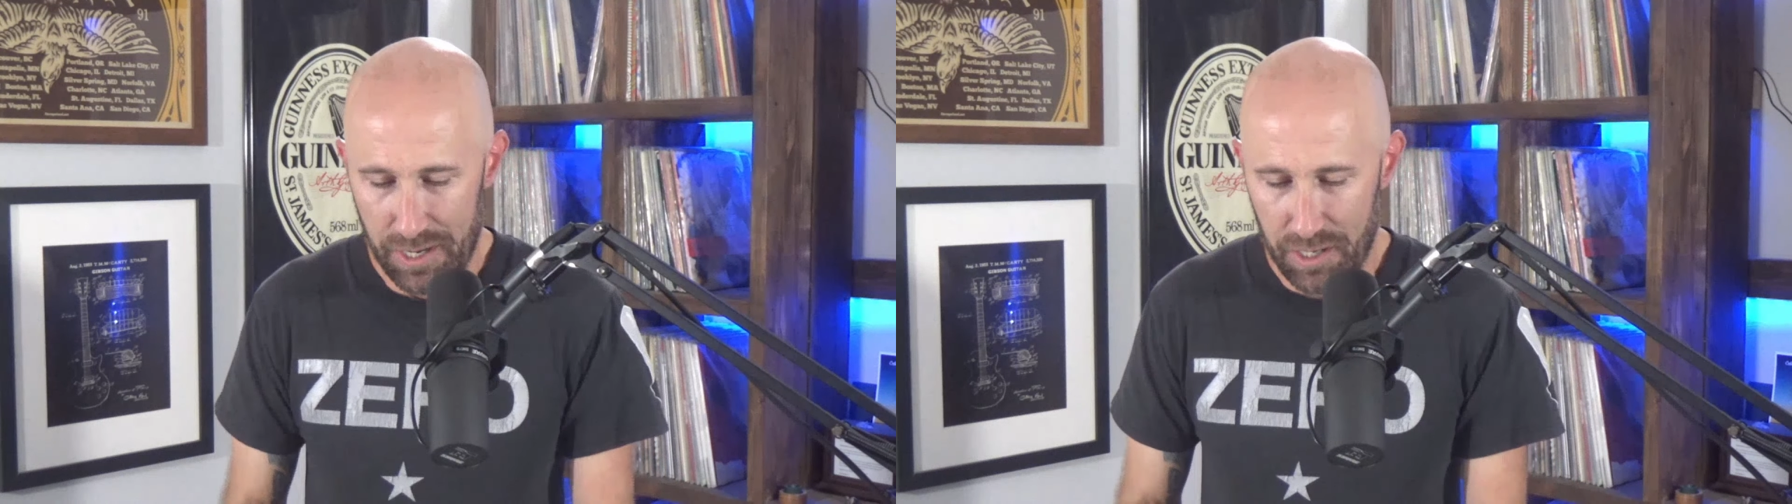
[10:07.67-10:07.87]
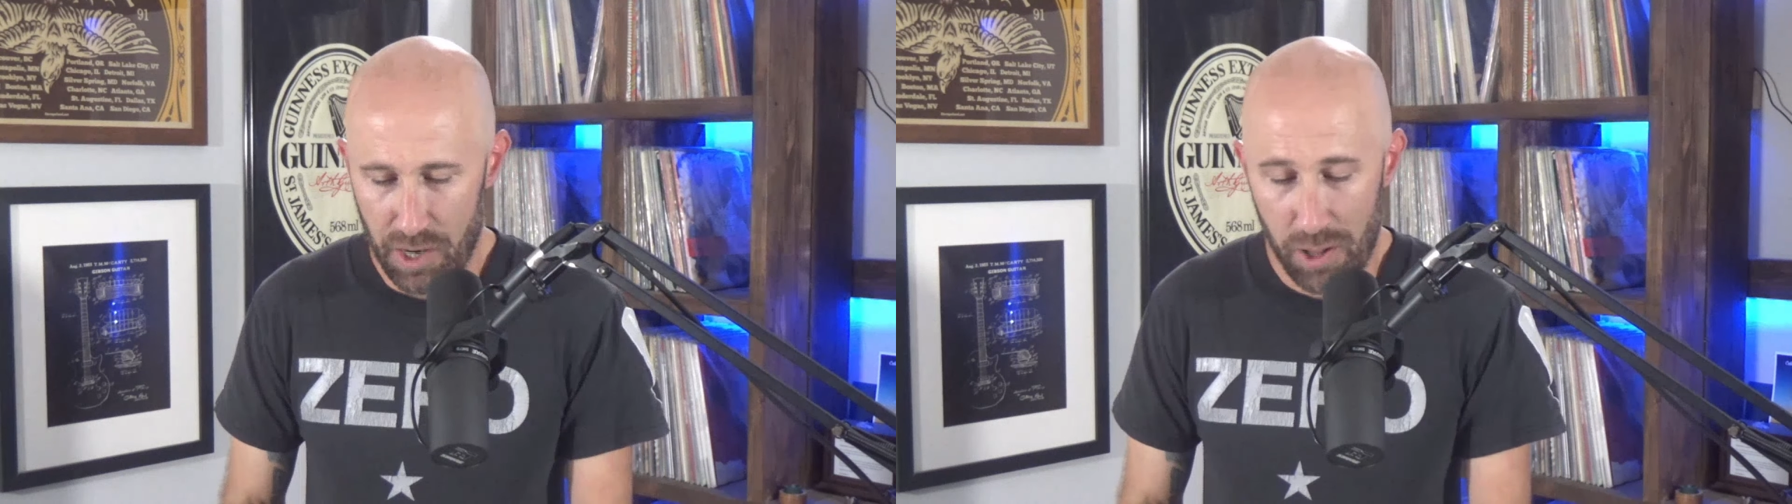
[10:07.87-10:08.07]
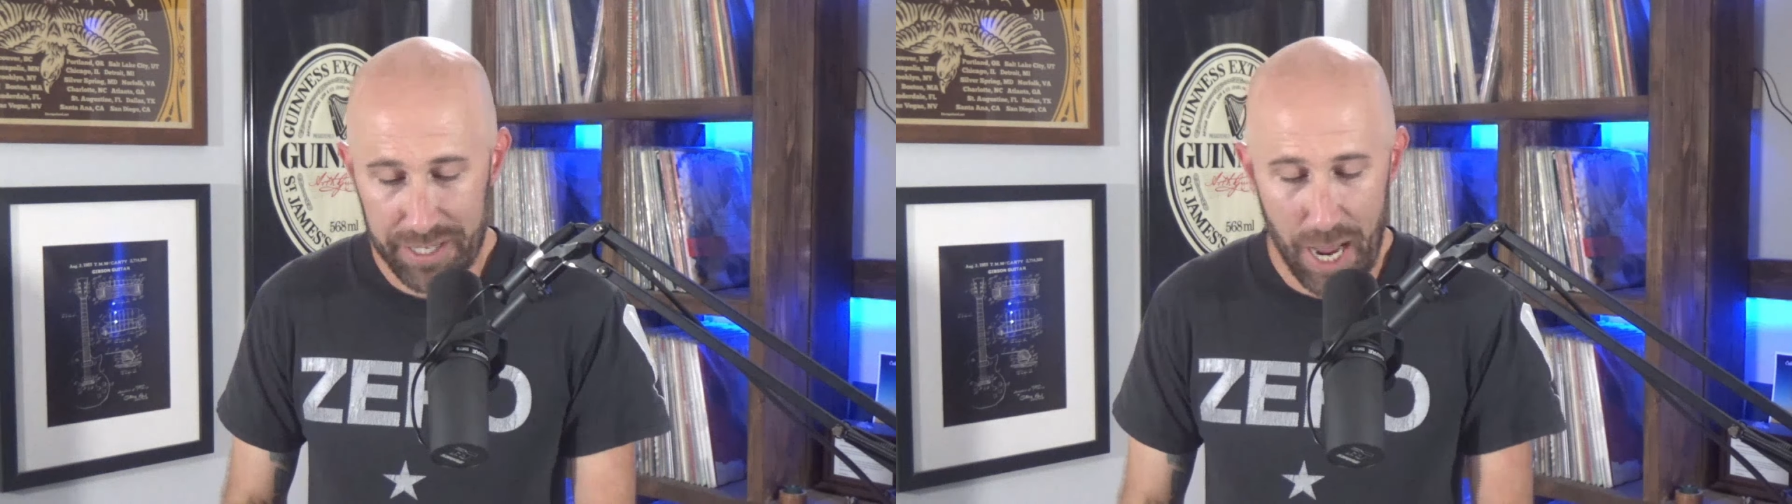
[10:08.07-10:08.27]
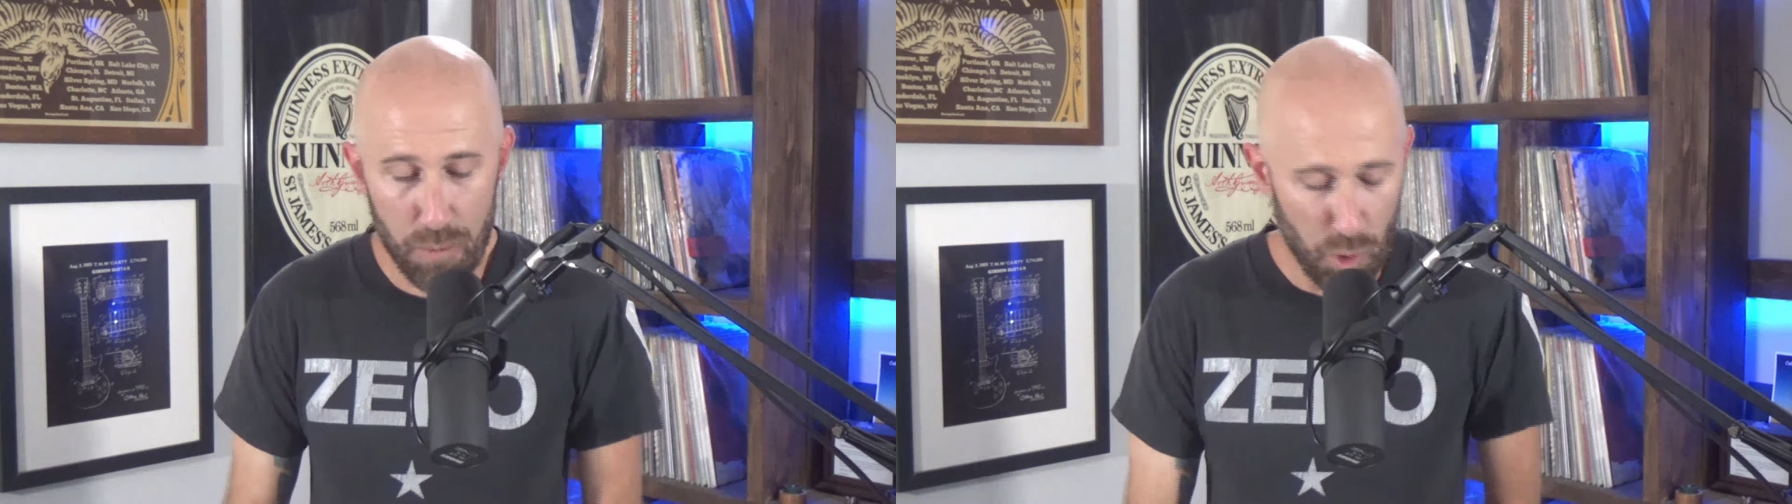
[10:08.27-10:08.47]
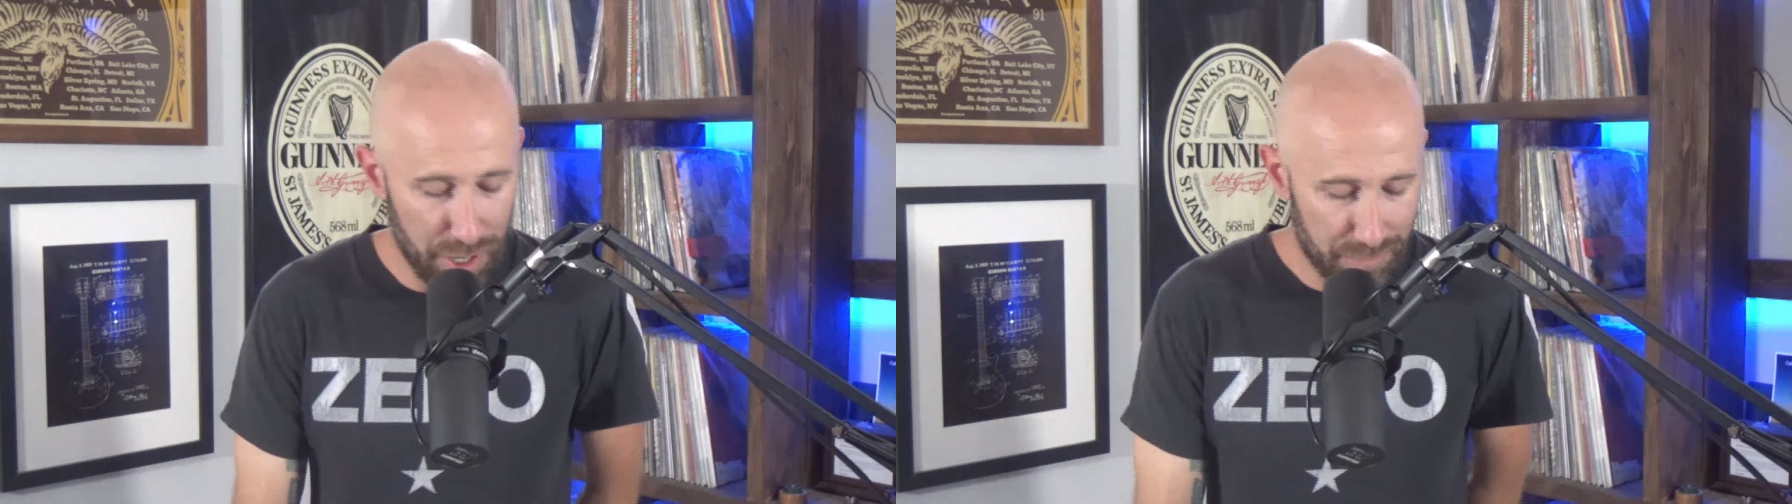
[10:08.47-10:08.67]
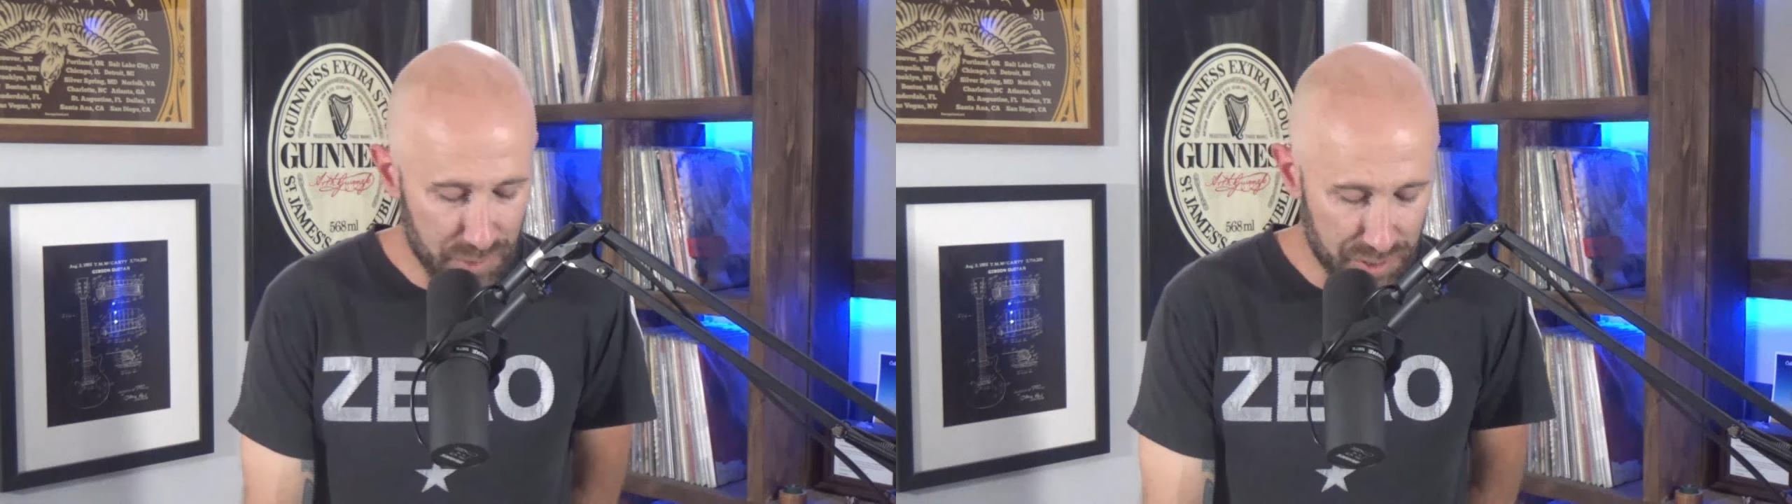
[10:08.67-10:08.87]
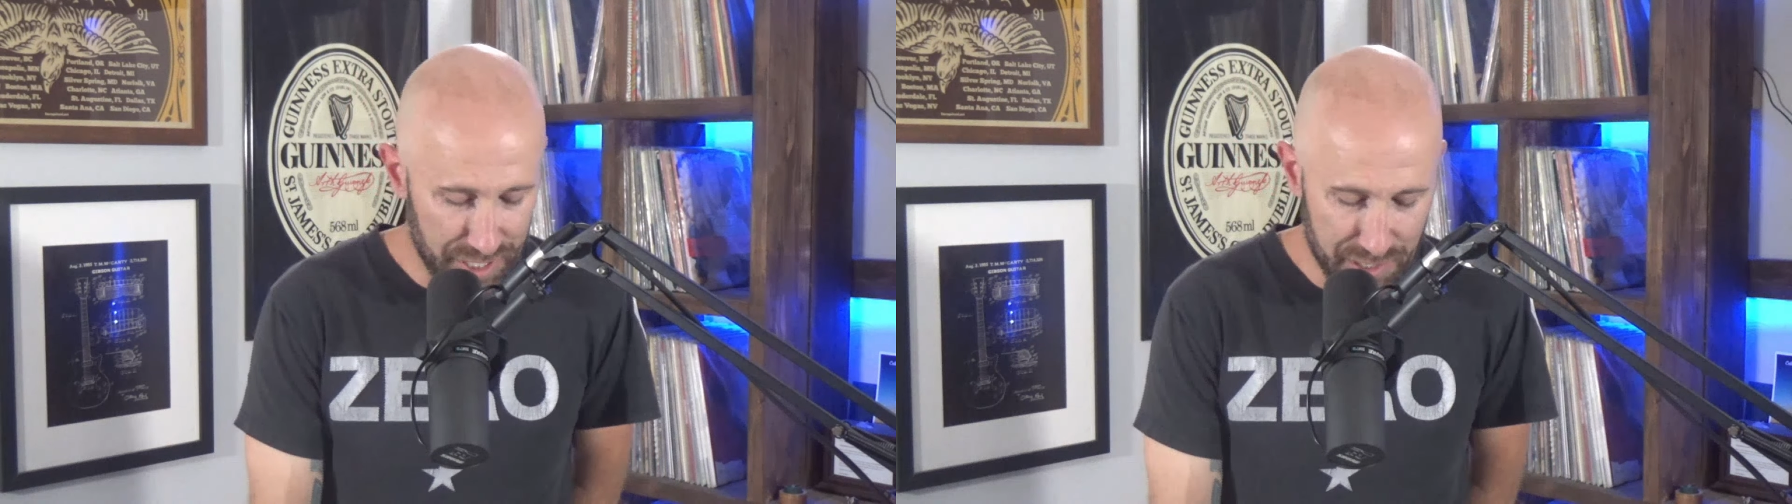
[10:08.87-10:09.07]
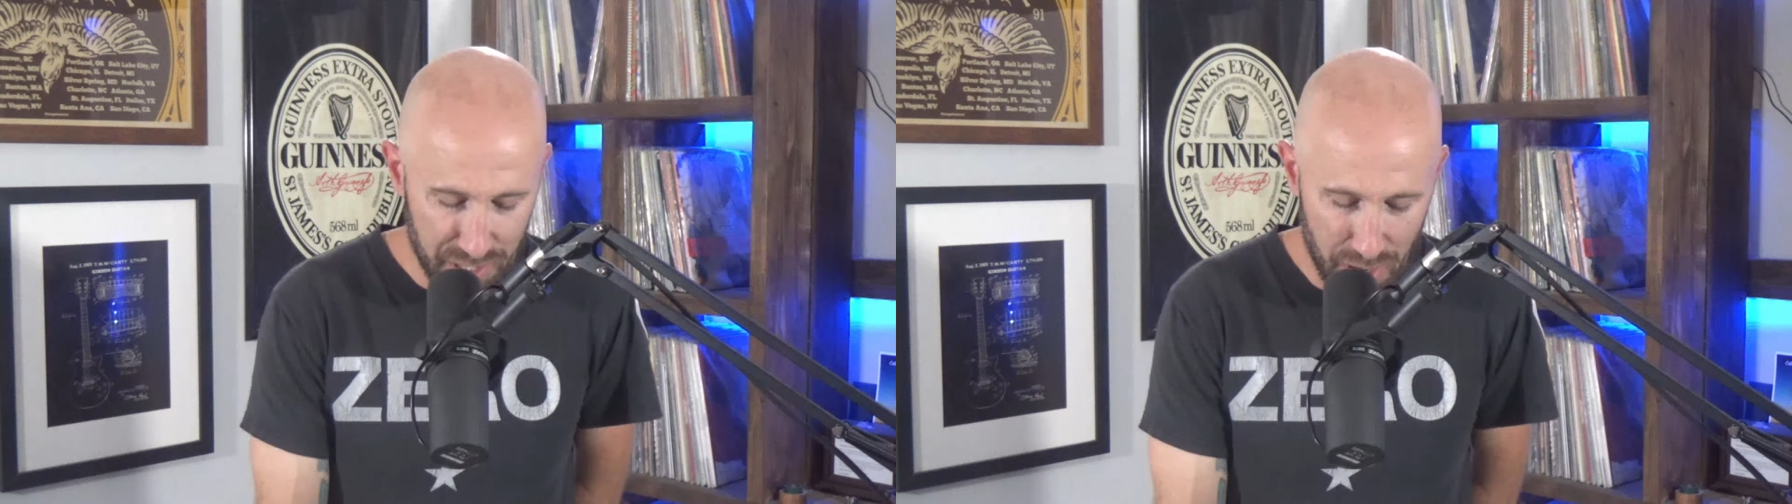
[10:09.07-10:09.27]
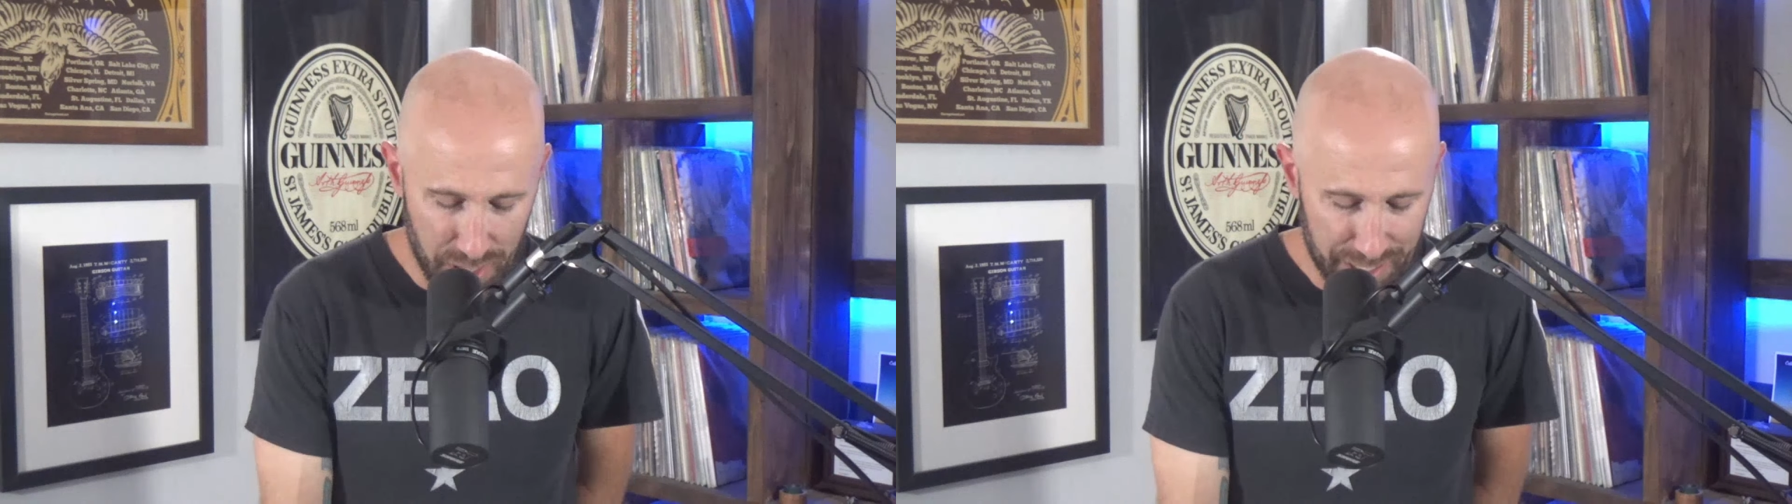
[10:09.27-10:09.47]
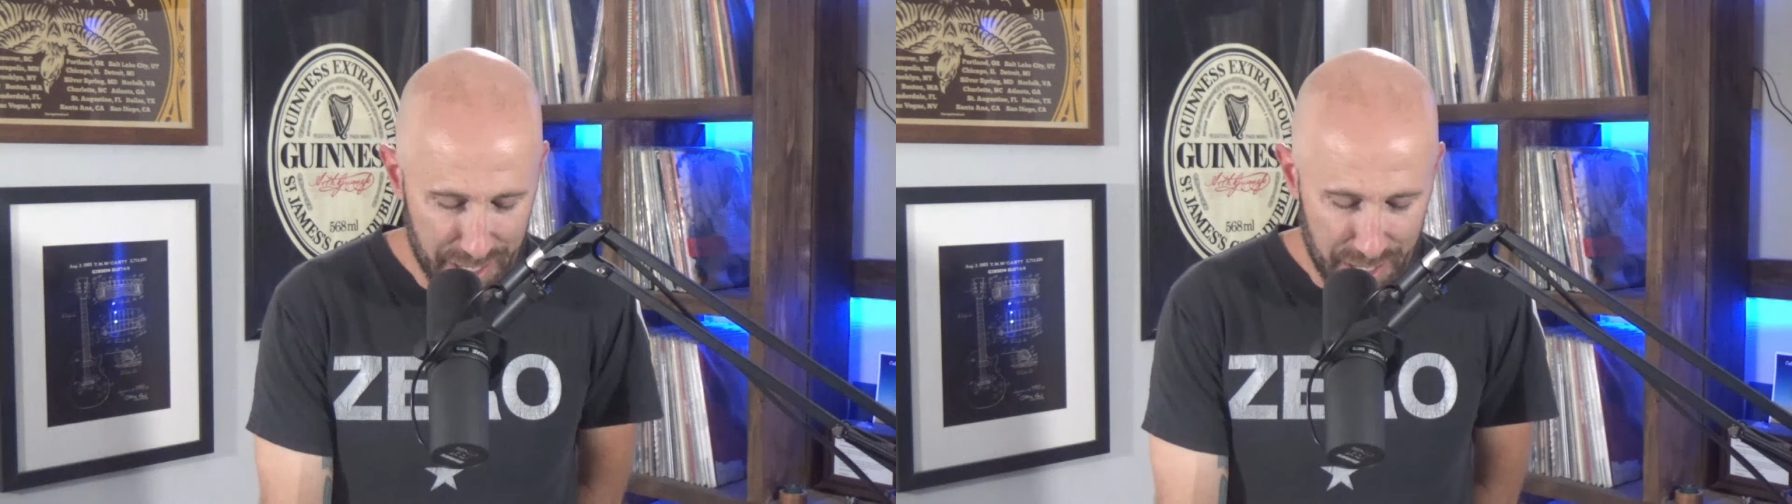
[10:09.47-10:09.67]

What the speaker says: Call a Cowboy, your sixth song,